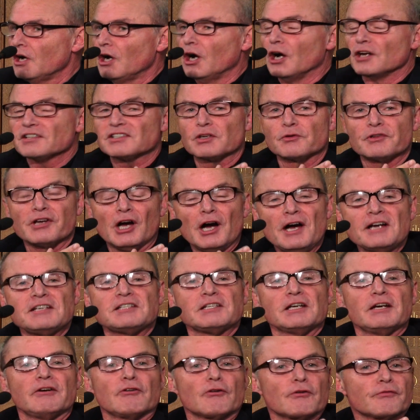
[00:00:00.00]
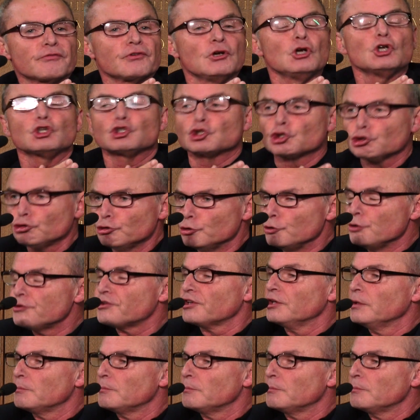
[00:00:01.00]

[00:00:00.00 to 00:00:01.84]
So the idea of truth and